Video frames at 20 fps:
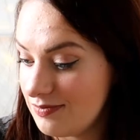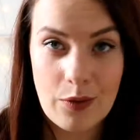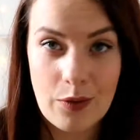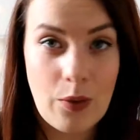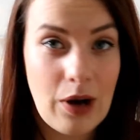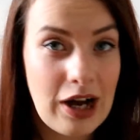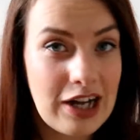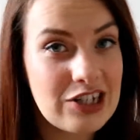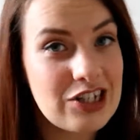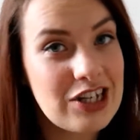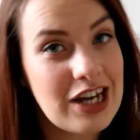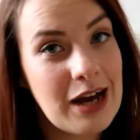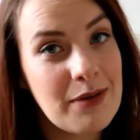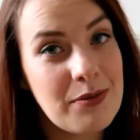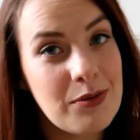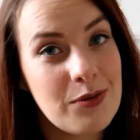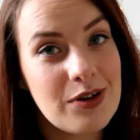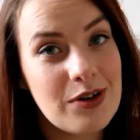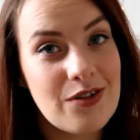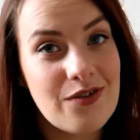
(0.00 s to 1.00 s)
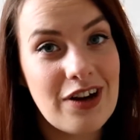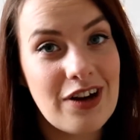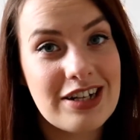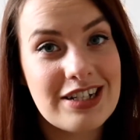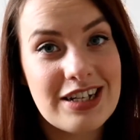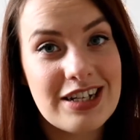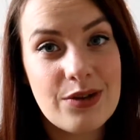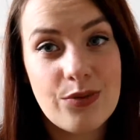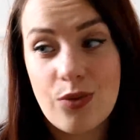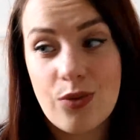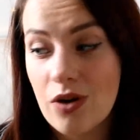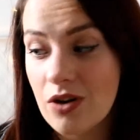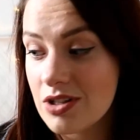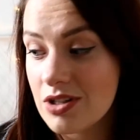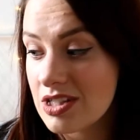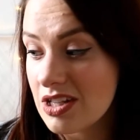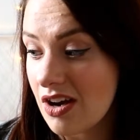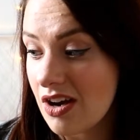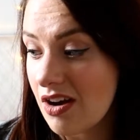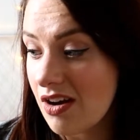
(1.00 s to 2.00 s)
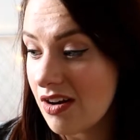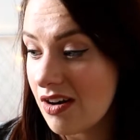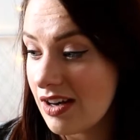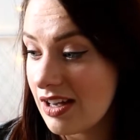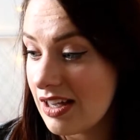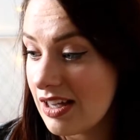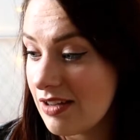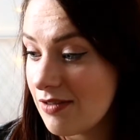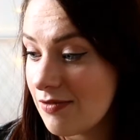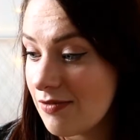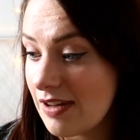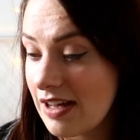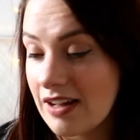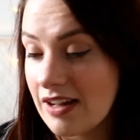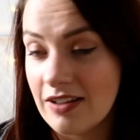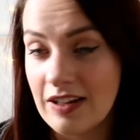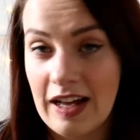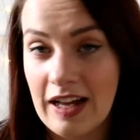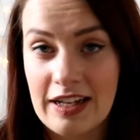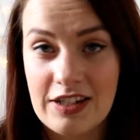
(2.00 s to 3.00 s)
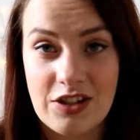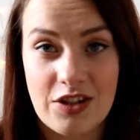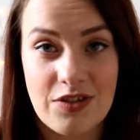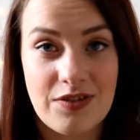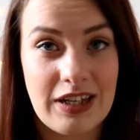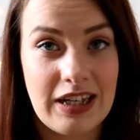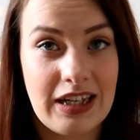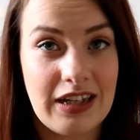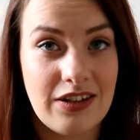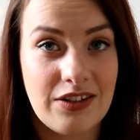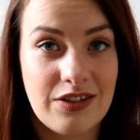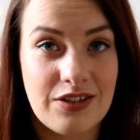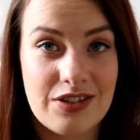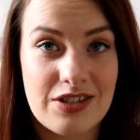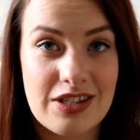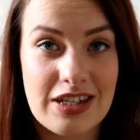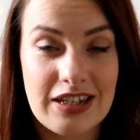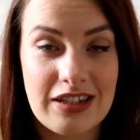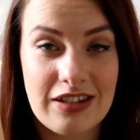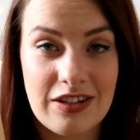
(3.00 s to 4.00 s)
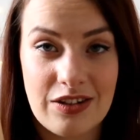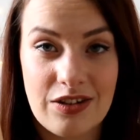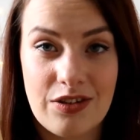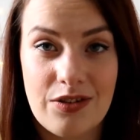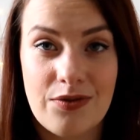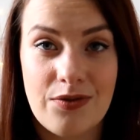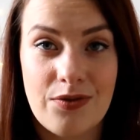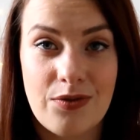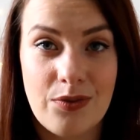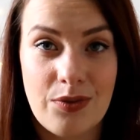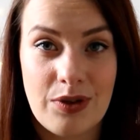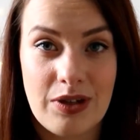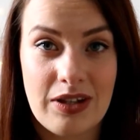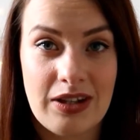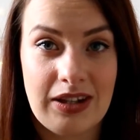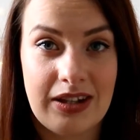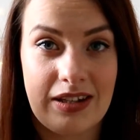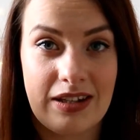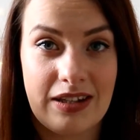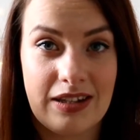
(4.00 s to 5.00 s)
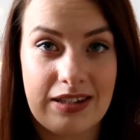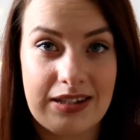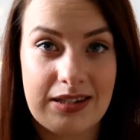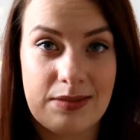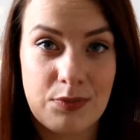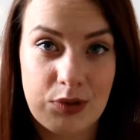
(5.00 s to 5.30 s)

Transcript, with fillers: What actually happened when I read it was I fell head over heels in love with this